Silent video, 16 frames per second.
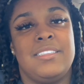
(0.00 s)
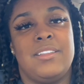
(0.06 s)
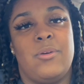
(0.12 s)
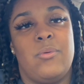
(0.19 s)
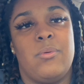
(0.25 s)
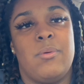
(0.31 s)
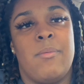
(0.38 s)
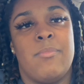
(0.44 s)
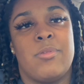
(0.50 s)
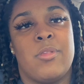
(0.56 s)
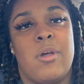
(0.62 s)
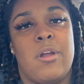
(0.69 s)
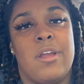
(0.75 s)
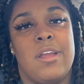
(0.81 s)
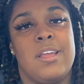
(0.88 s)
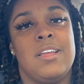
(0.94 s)
No, I'm
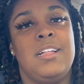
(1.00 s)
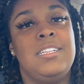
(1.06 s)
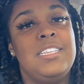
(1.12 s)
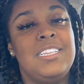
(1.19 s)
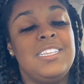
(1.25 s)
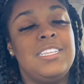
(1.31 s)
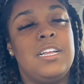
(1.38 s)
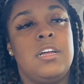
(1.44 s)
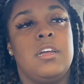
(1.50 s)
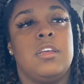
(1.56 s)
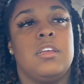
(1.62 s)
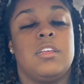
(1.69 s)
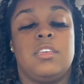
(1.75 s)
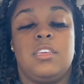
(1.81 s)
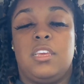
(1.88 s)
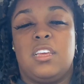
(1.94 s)
sorry.
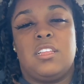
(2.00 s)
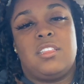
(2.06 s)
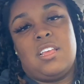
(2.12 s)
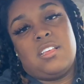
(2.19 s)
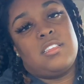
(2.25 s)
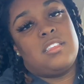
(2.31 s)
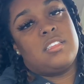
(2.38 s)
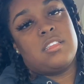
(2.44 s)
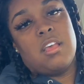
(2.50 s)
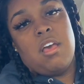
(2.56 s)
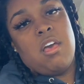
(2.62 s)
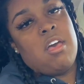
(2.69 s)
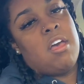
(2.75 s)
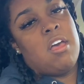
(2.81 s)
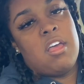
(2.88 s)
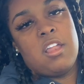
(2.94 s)
Yeah, that's,
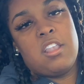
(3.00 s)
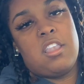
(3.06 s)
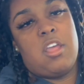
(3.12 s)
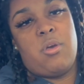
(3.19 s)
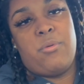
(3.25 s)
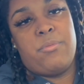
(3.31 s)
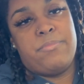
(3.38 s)
no.